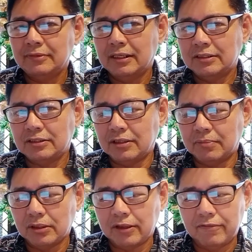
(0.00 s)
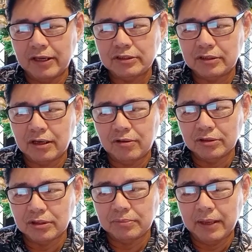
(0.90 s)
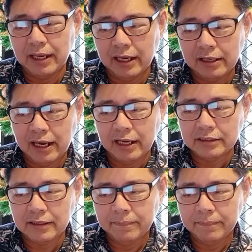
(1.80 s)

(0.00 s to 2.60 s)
So the motivation are also being engaged.